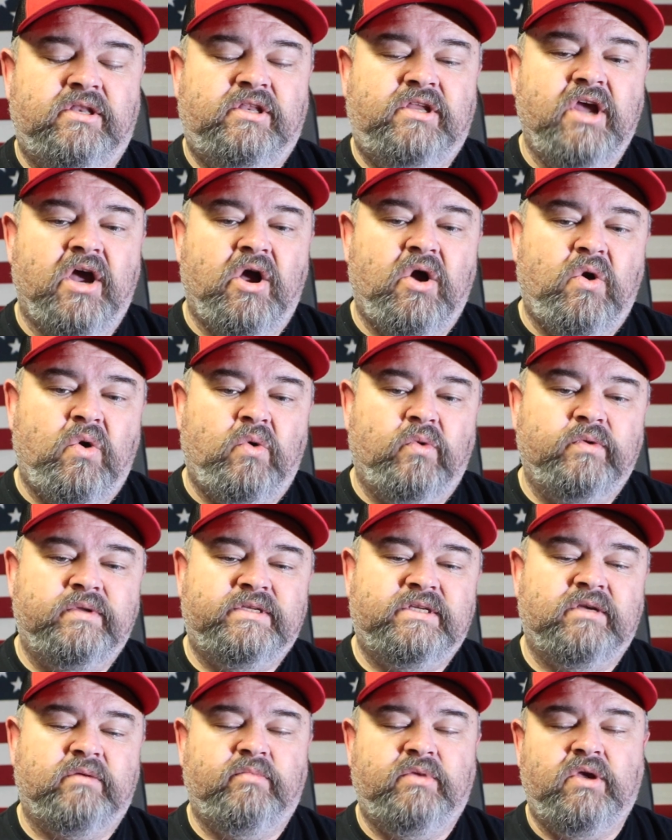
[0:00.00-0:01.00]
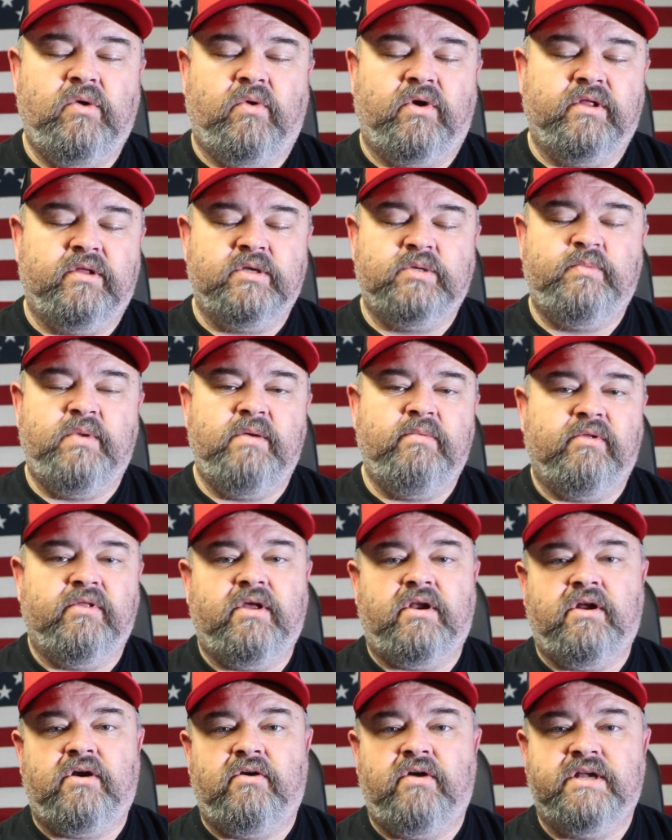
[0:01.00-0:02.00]
Don't be one of those people
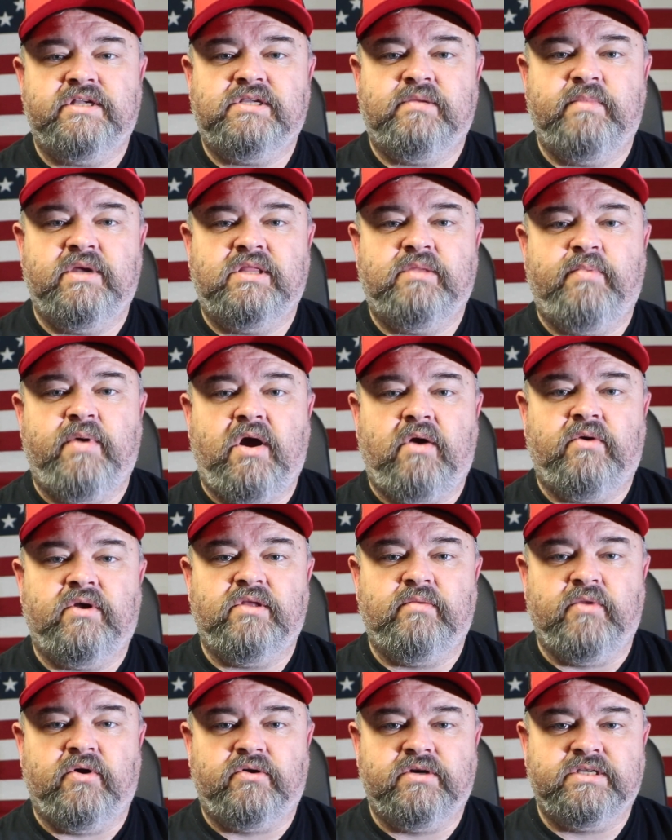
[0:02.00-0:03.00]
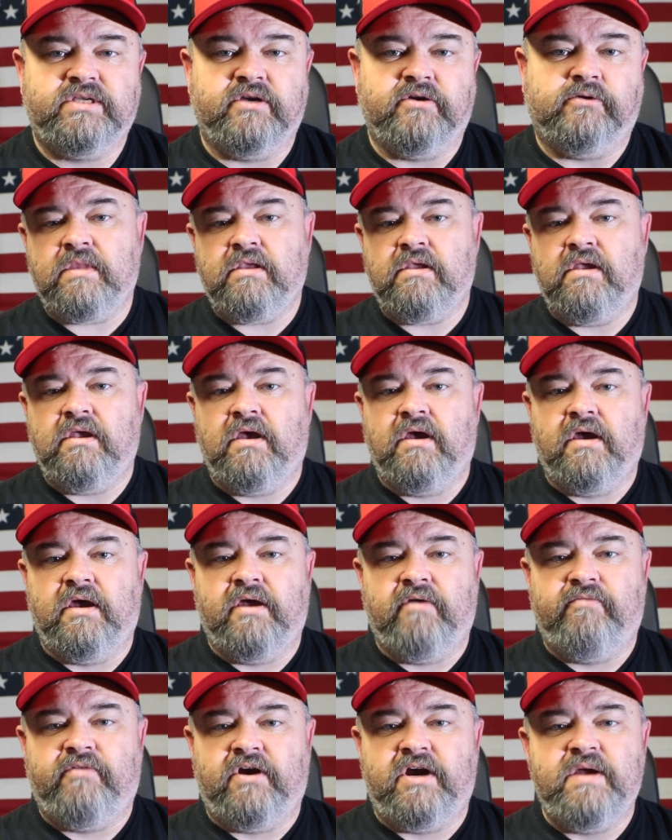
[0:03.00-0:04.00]
that underestimate the power of the motorcycle.
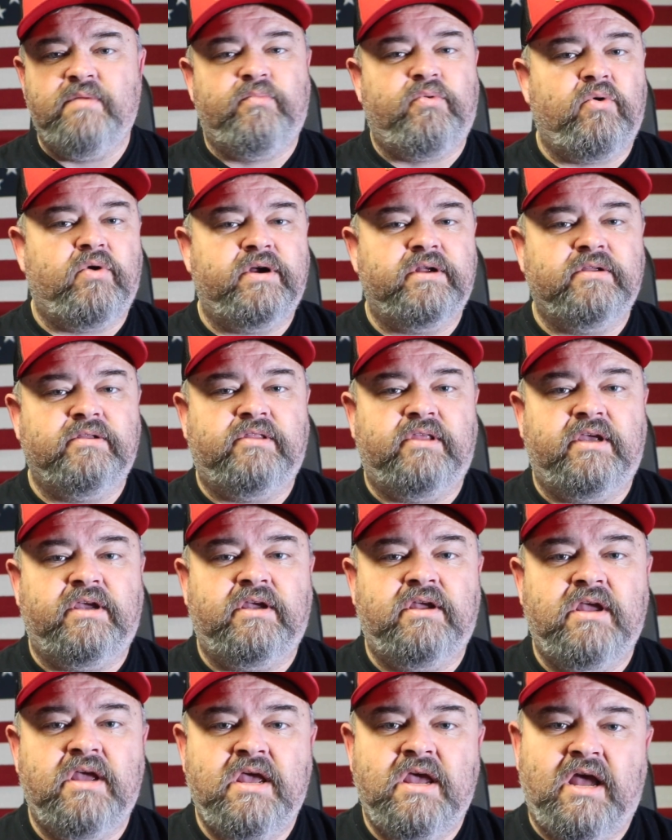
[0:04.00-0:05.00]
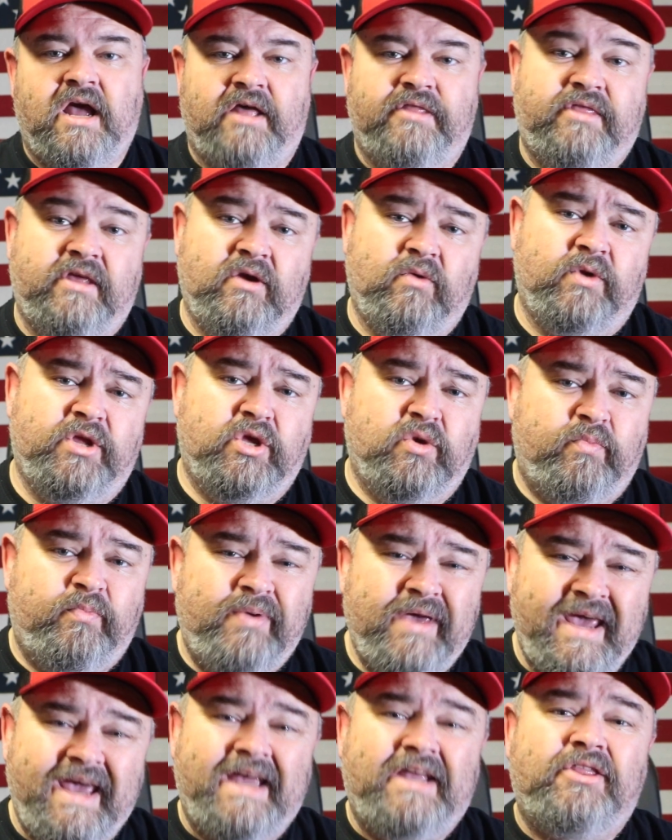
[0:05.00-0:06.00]
A very important thing, I think, when you
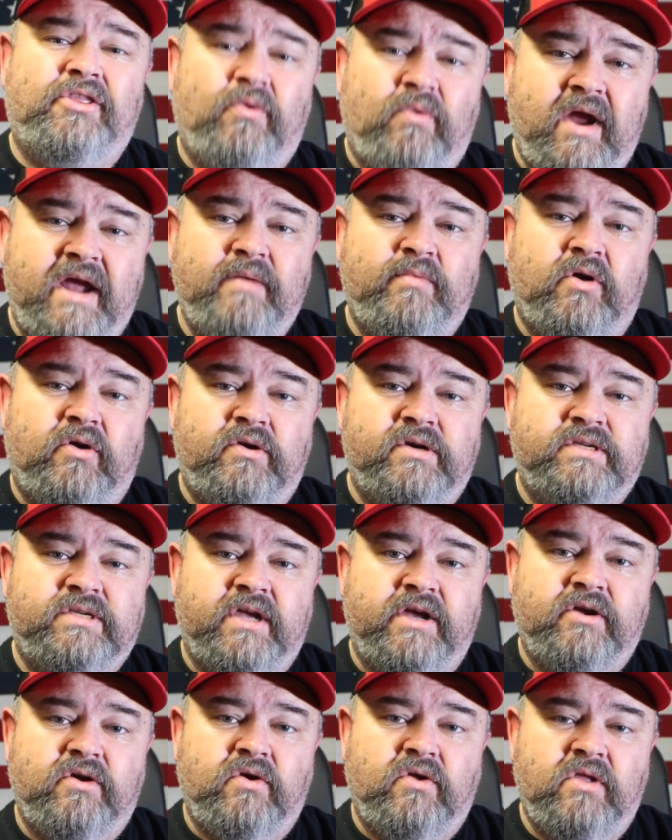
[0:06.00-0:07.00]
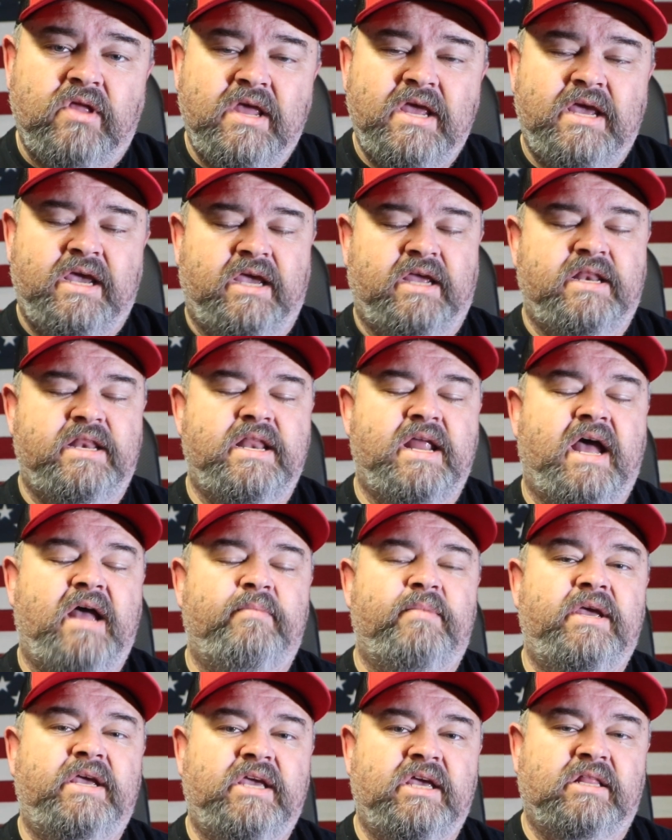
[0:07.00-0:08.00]
pick the right motorcycle and
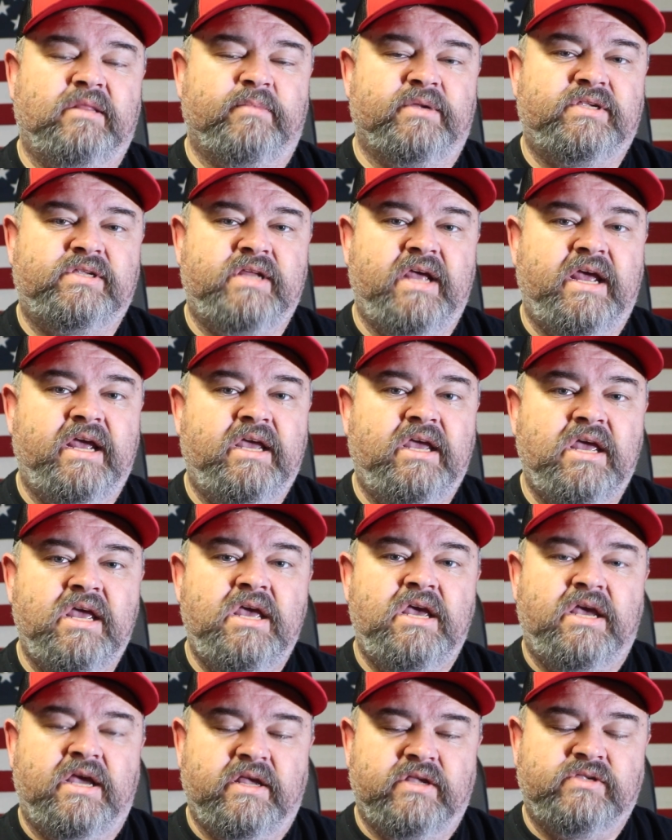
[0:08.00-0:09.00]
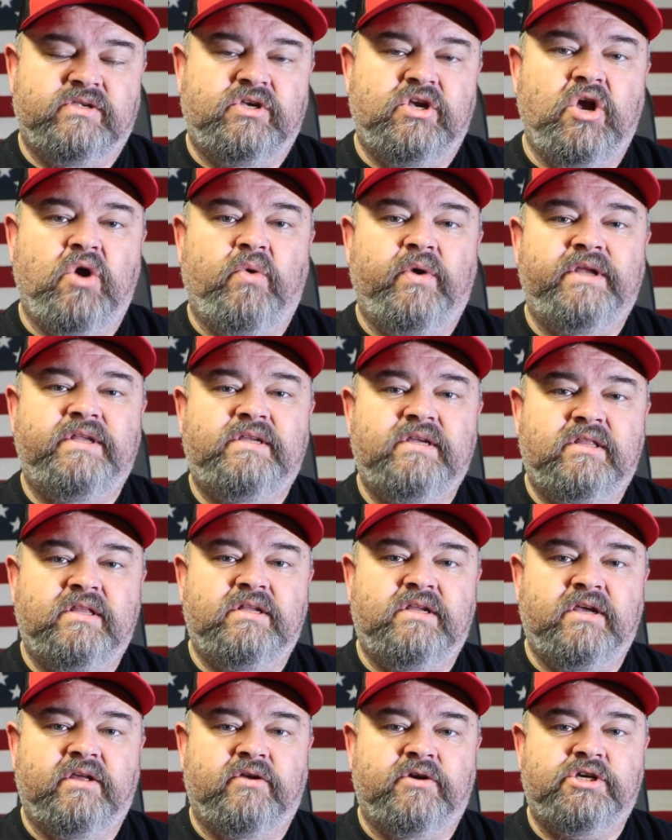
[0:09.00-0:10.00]
not making a mistake is going to
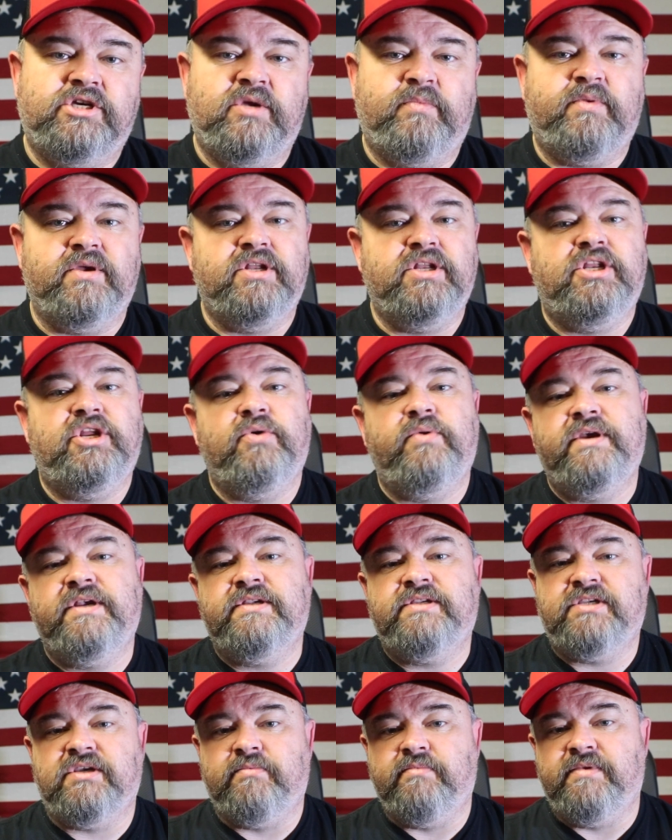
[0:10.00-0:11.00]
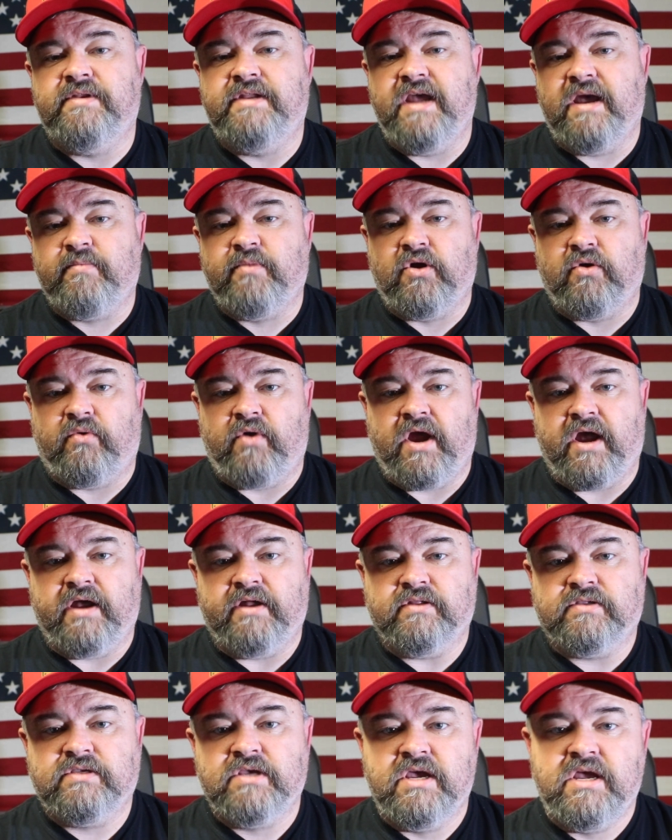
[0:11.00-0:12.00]
the dealership and doing some demo
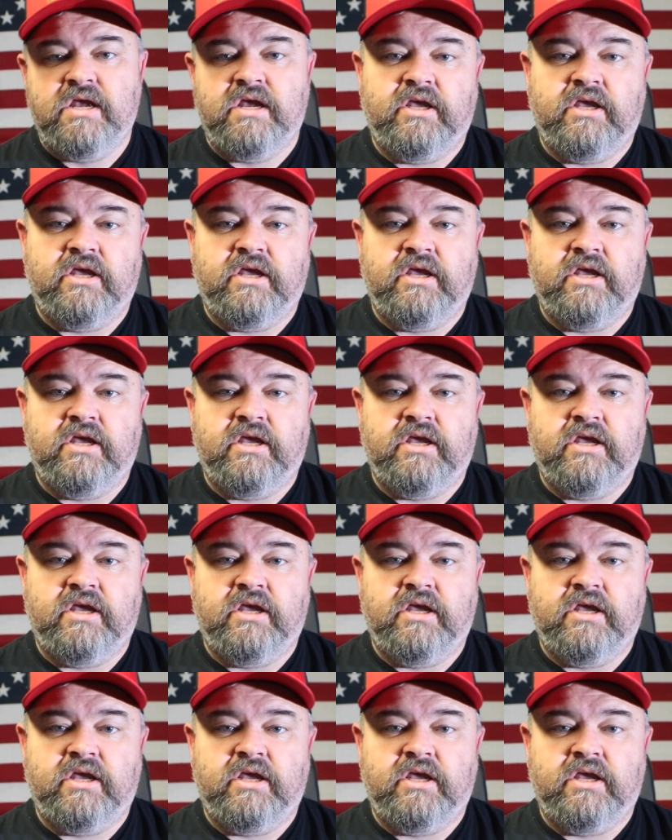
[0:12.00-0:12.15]
rides.